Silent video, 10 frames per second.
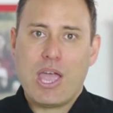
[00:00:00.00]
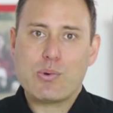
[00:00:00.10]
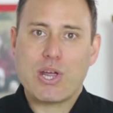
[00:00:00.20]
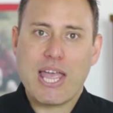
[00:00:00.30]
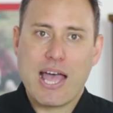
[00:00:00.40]
and
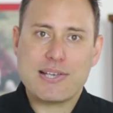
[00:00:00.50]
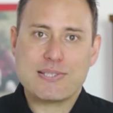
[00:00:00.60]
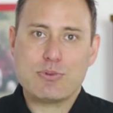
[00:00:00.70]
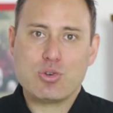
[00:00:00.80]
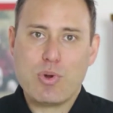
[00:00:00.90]
when I asked
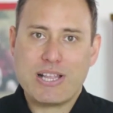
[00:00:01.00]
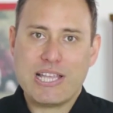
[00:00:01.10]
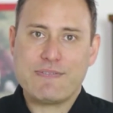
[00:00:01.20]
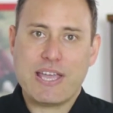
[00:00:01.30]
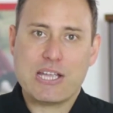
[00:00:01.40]
them
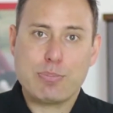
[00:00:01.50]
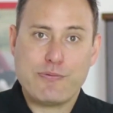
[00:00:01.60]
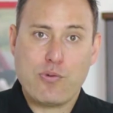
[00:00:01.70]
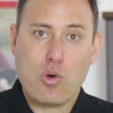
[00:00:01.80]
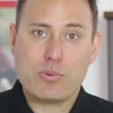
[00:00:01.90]
directly if they could
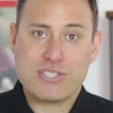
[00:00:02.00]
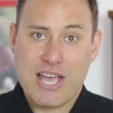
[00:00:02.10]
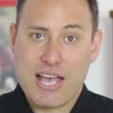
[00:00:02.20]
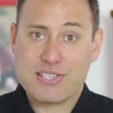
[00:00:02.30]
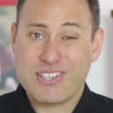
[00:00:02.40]
perform the
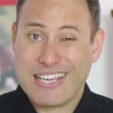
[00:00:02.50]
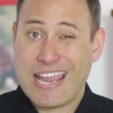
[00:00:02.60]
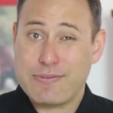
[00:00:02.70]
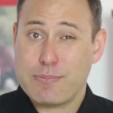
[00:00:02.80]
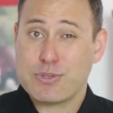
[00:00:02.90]
task and I
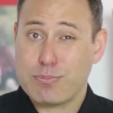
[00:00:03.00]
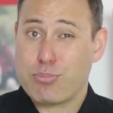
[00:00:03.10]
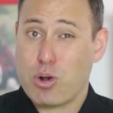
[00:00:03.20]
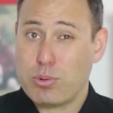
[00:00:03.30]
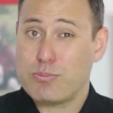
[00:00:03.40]
gave them some
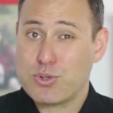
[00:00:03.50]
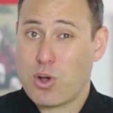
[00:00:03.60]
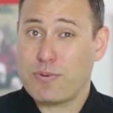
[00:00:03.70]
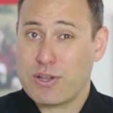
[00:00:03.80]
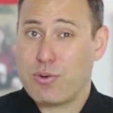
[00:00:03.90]
problem
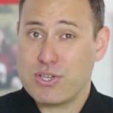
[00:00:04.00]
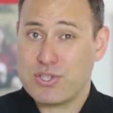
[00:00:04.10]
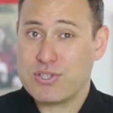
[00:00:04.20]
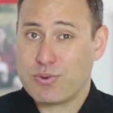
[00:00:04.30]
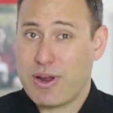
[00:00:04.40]
solving
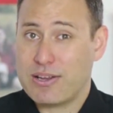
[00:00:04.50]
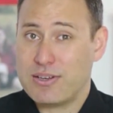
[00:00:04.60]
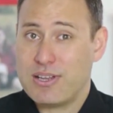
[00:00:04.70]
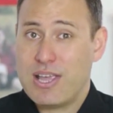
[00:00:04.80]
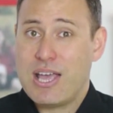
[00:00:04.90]
questions around
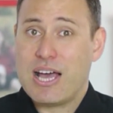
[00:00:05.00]
it,